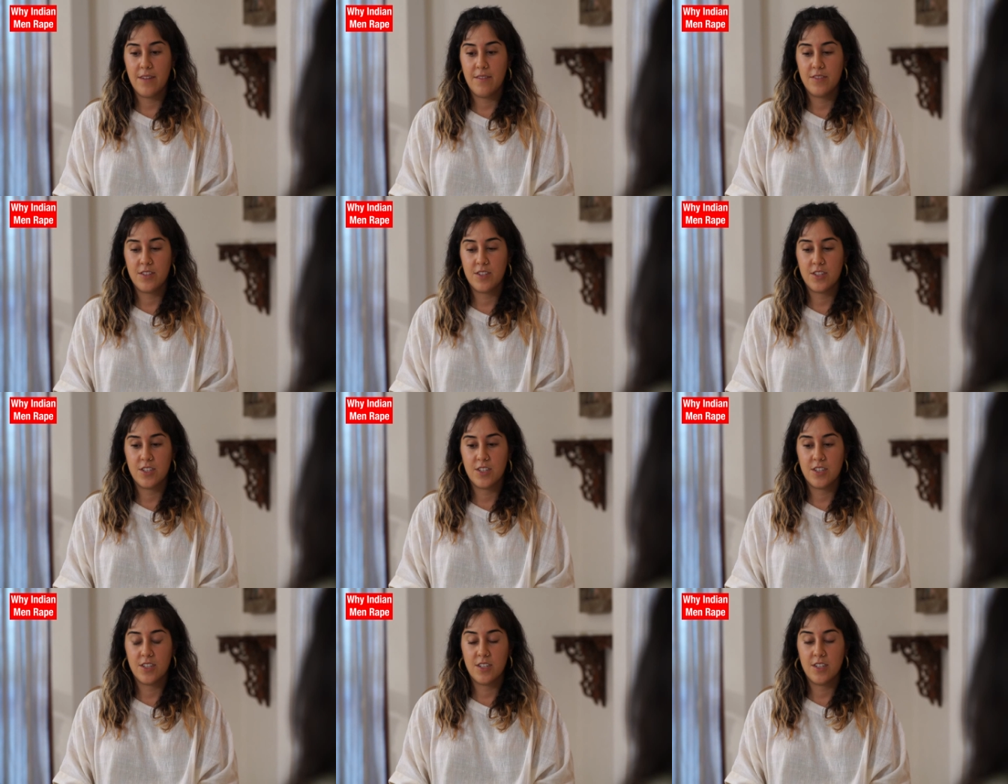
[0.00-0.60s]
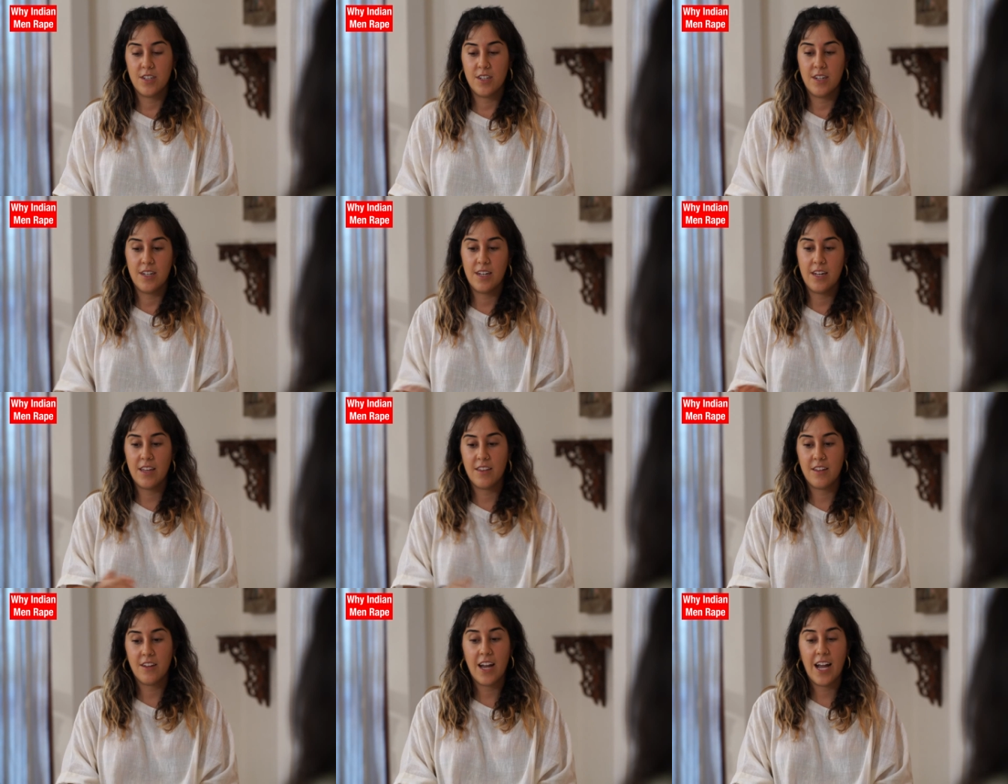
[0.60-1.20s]
after
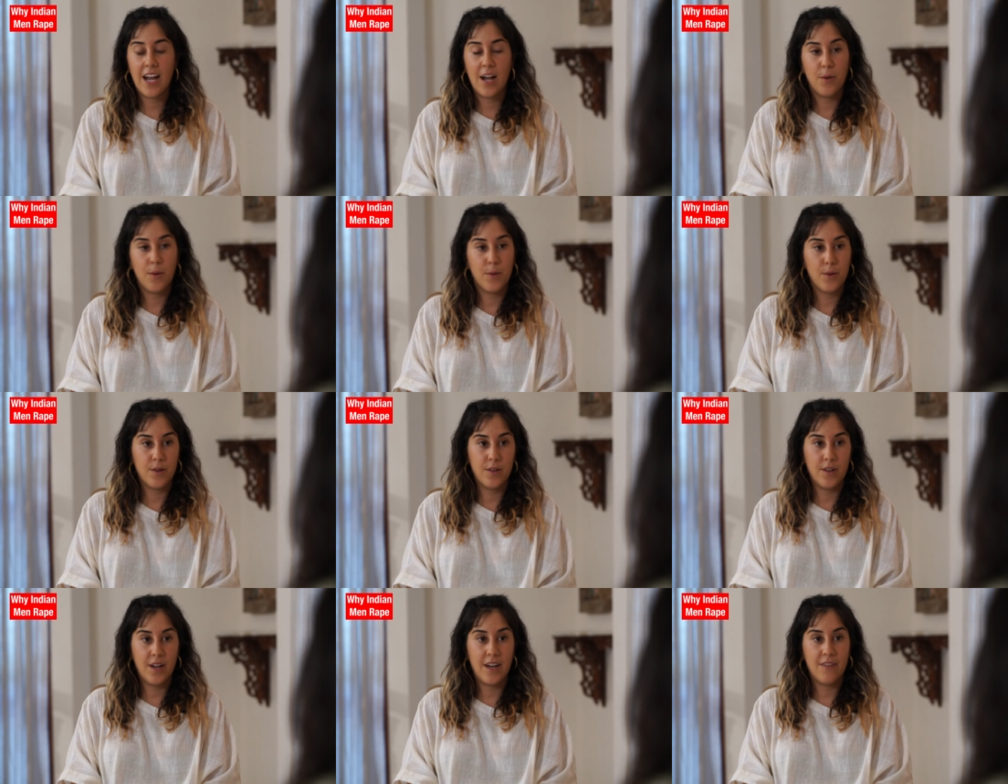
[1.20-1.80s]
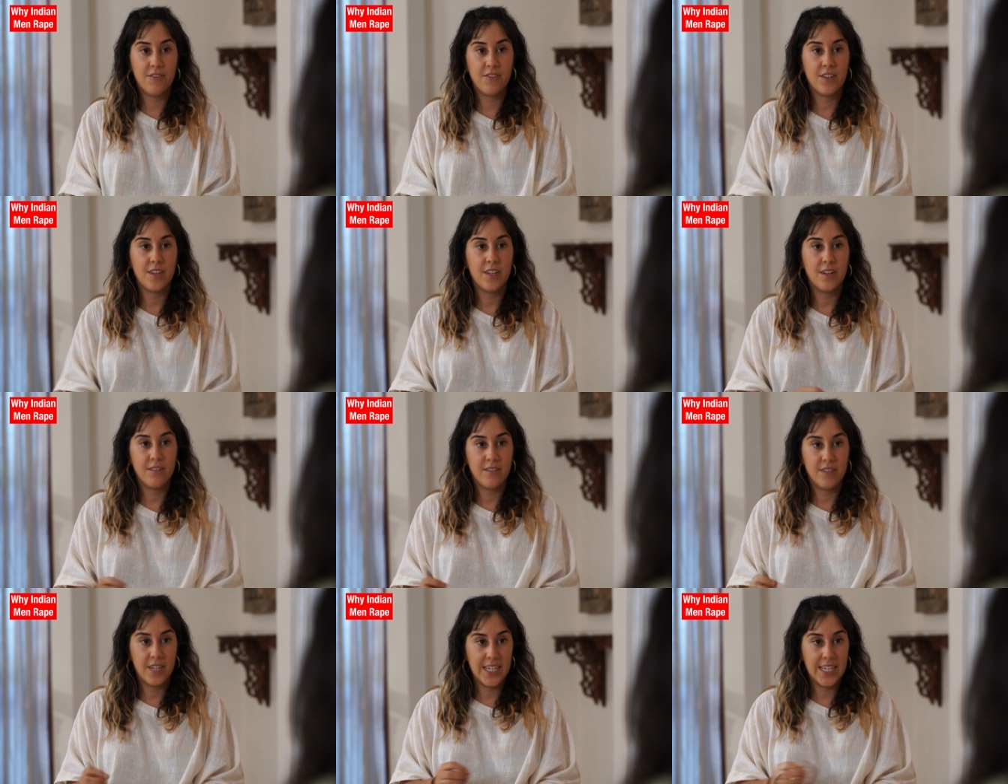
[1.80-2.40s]
another hour after
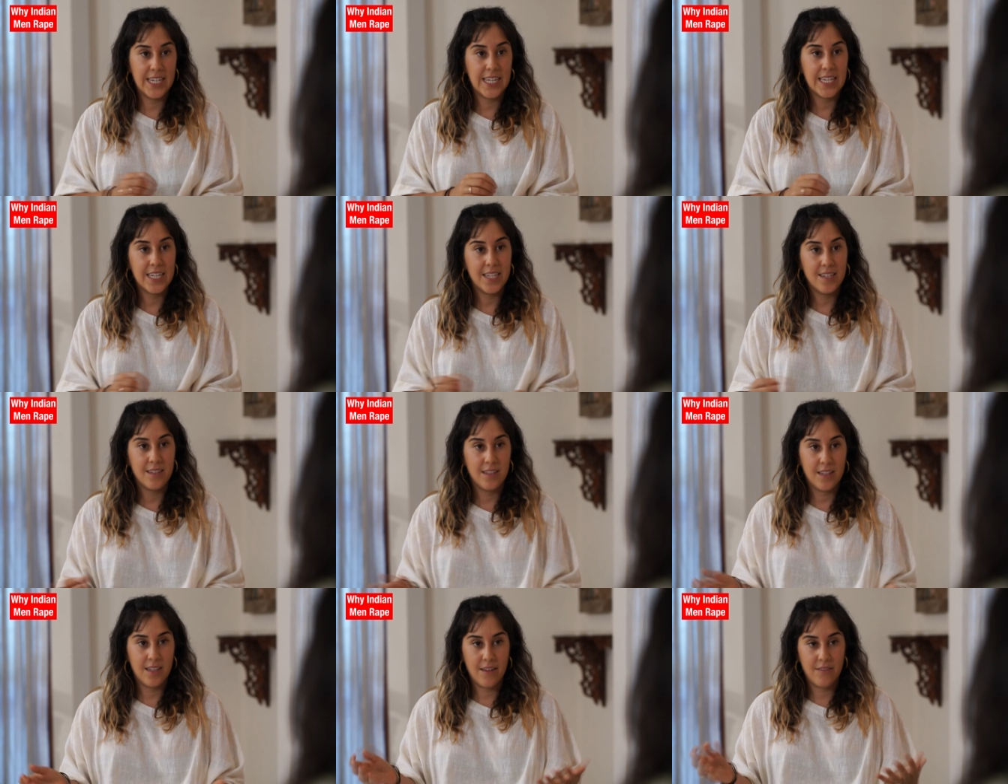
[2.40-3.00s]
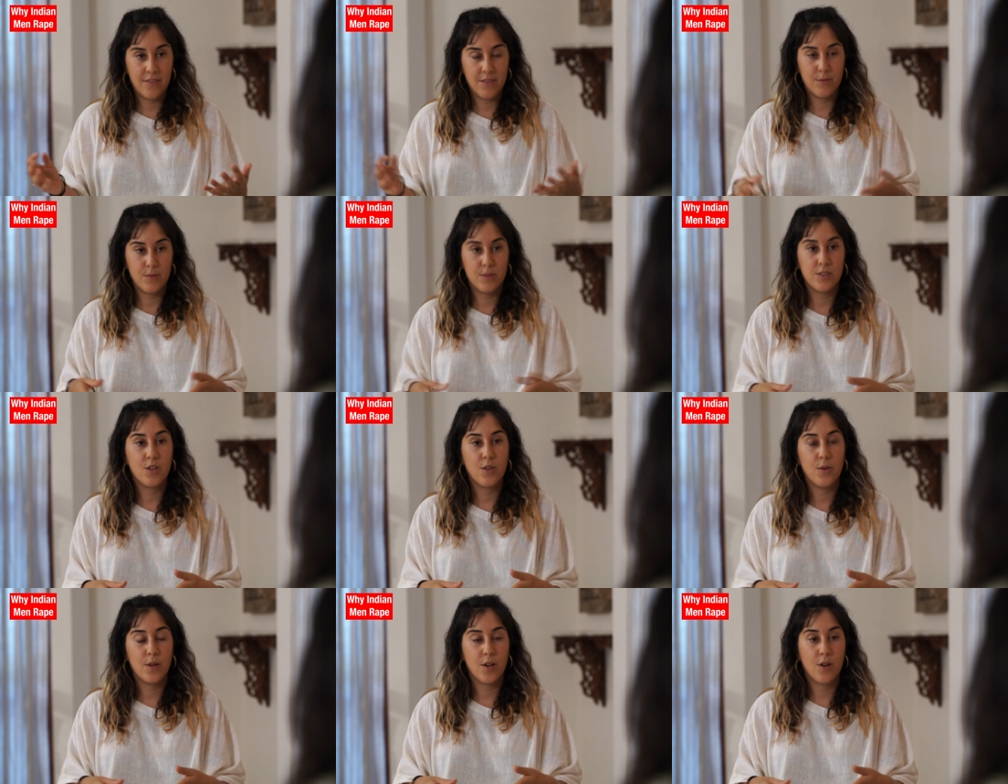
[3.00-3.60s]
they were writing it and everyone
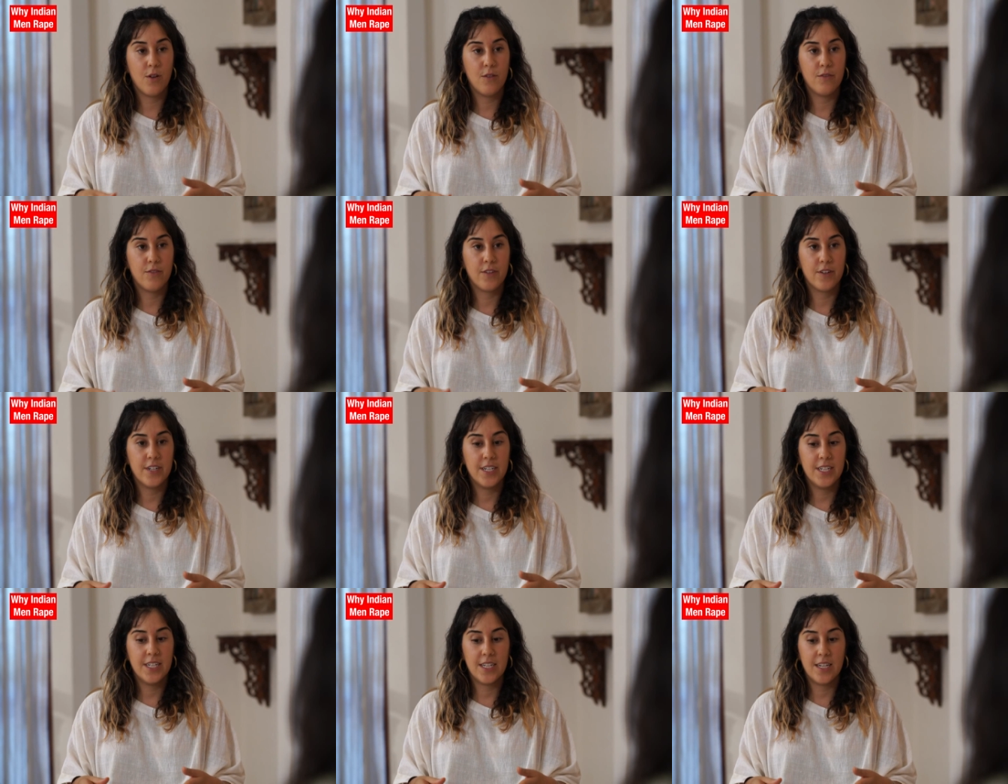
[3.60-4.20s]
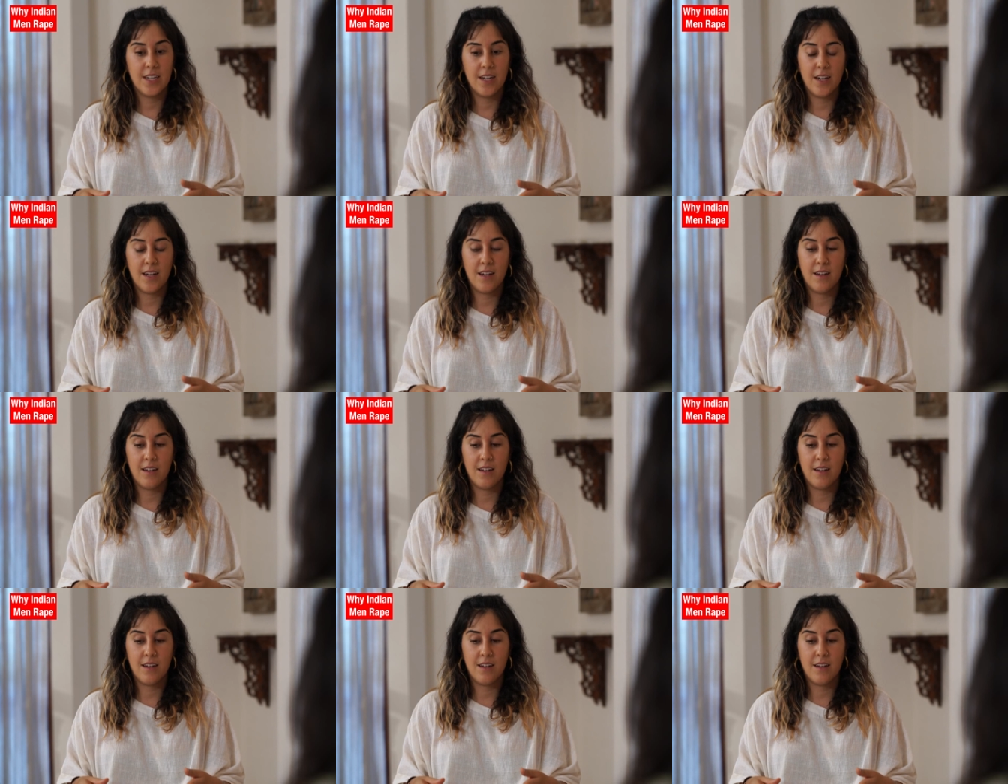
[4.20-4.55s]
was going over it,